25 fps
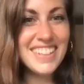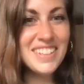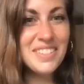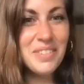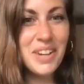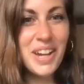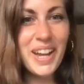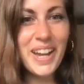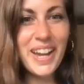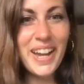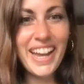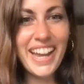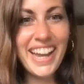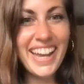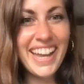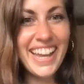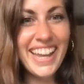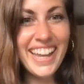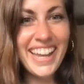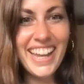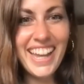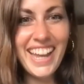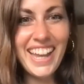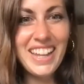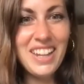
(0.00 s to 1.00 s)
is
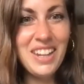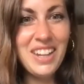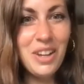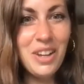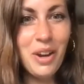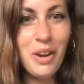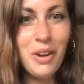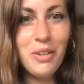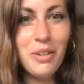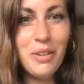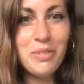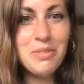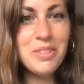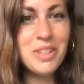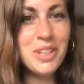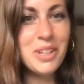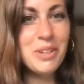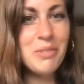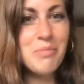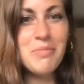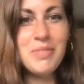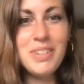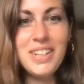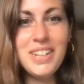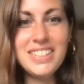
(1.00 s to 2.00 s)
why I loved
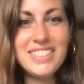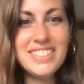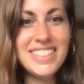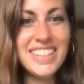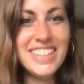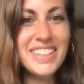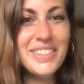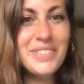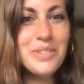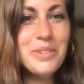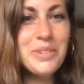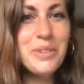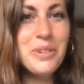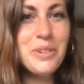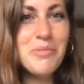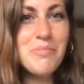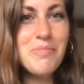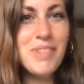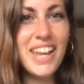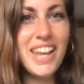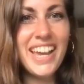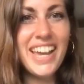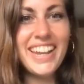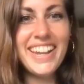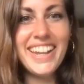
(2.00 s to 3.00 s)
listening to you in
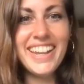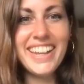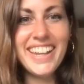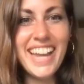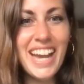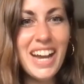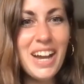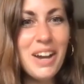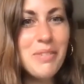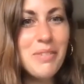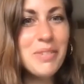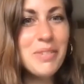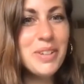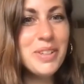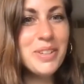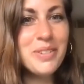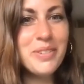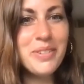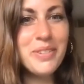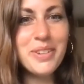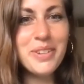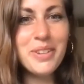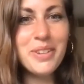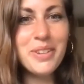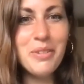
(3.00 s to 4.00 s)
Playa del Carmen
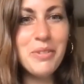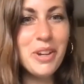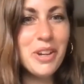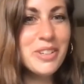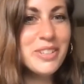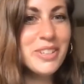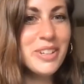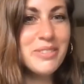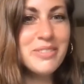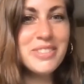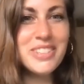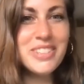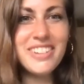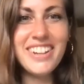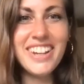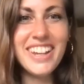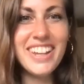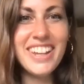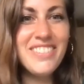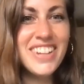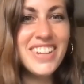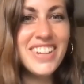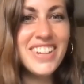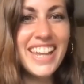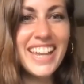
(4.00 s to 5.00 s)
on your workshops, or
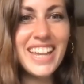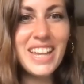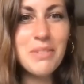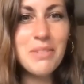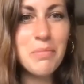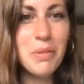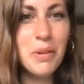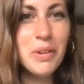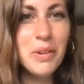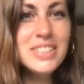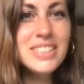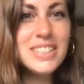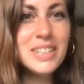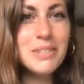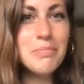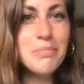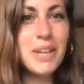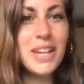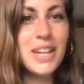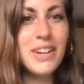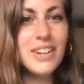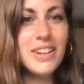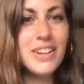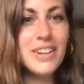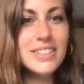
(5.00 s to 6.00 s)
even like in person,
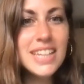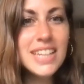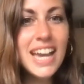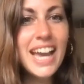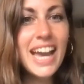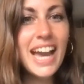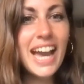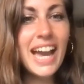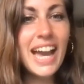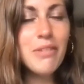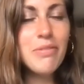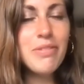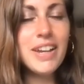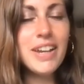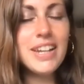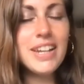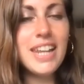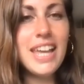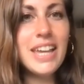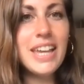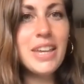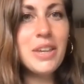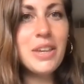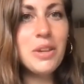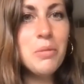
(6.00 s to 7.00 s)
because I felt
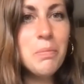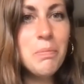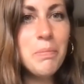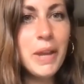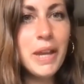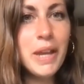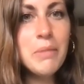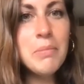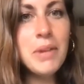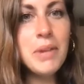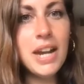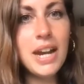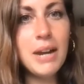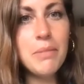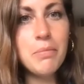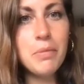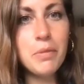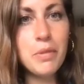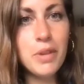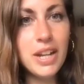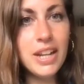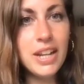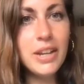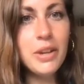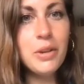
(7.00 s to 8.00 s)
like you picked me up
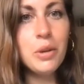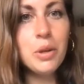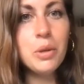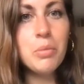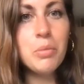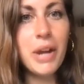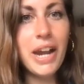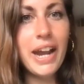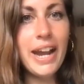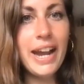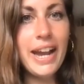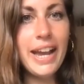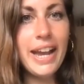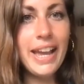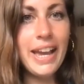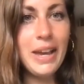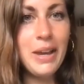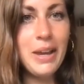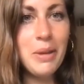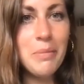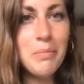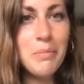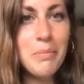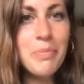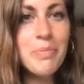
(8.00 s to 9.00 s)
really good where I
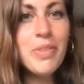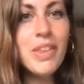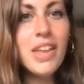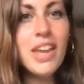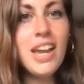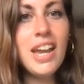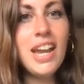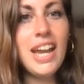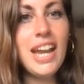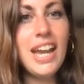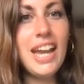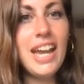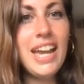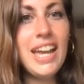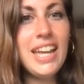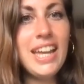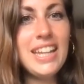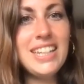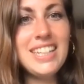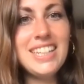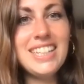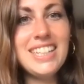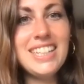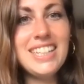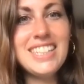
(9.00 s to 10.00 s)
am,
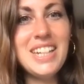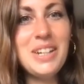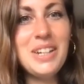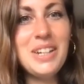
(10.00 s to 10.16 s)
and